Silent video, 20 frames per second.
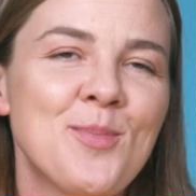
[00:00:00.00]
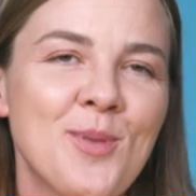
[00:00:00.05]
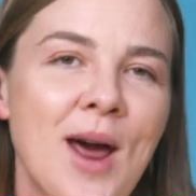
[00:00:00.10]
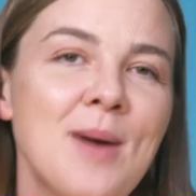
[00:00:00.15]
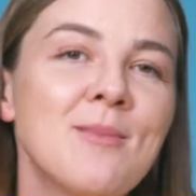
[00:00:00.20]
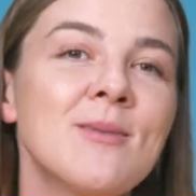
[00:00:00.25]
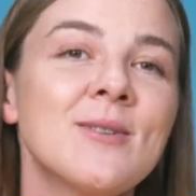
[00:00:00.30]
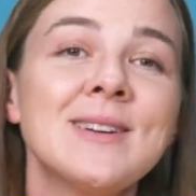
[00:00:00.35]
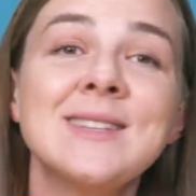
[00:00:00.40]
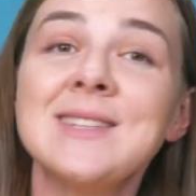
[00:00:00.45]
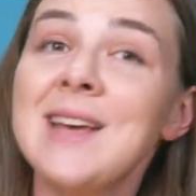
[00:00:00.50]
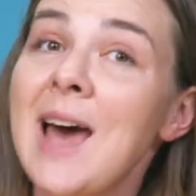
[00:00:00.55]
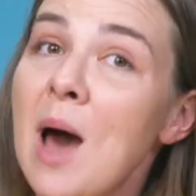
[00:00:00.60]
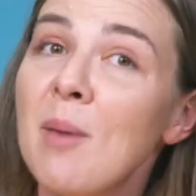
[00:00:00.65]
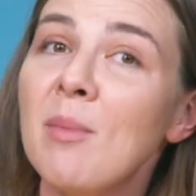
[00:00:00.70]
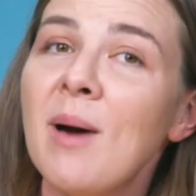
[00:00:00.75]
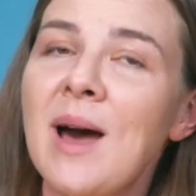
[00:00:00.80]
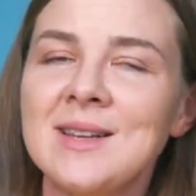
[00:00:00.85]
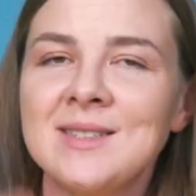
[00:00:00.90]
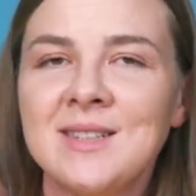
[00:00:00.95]
primary
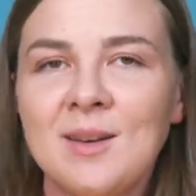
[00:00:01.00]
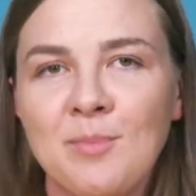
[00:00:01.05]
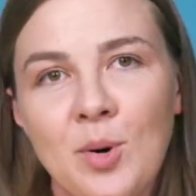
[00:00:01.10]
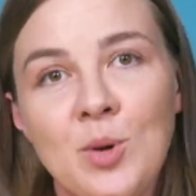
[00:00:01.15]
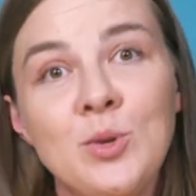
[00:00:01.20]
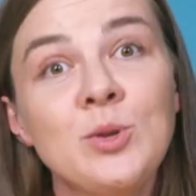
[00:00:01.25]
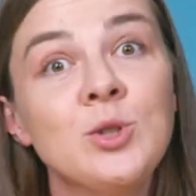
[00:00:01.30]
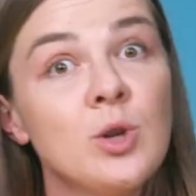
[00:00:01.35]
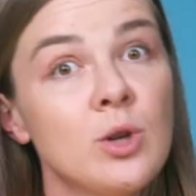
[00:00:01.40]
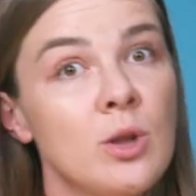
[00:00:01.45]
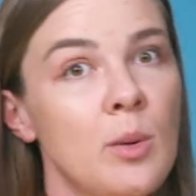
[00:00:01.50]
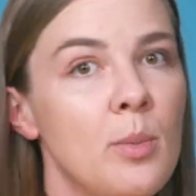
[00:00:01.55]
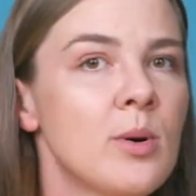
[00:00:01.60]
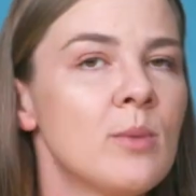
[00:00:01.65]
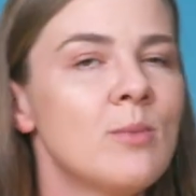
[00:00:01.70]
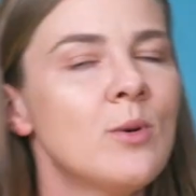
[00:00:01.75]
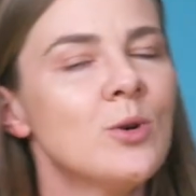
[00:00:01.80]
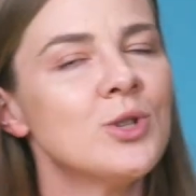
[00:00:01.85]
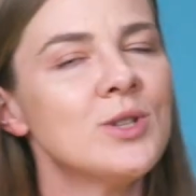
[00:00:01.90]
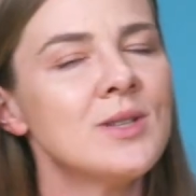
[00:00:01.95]
tab as opposed to the
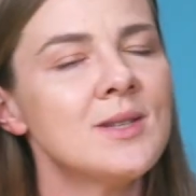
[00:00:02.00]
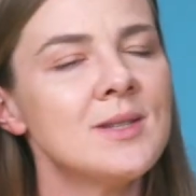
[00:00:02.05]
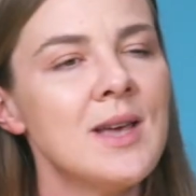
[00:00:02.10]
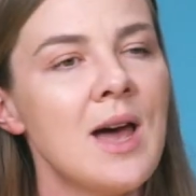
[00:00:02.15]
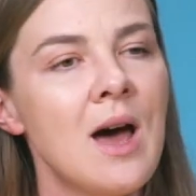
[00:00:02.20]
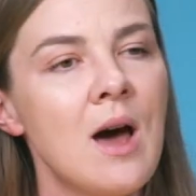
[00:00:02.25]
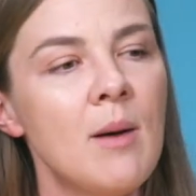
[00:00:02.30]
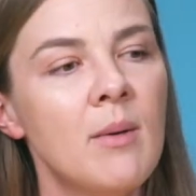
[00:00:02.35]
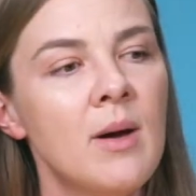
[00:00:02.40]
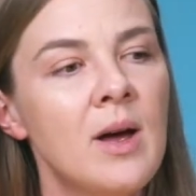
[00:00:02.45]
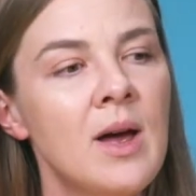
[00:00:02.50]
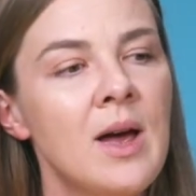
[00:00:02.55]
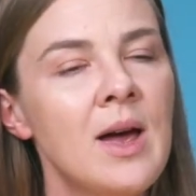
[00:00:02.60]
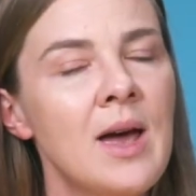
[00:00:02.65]
promotions tab.